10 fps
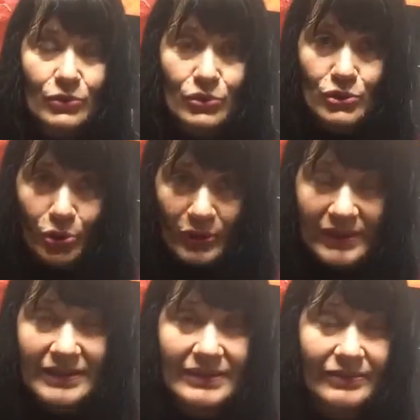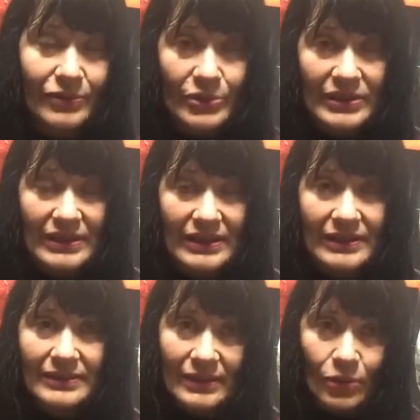to join for
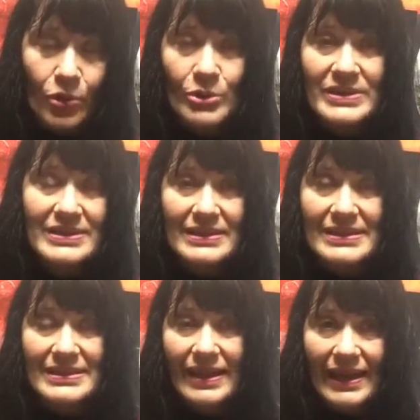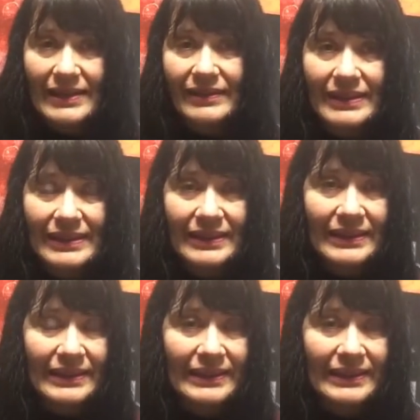the courses and the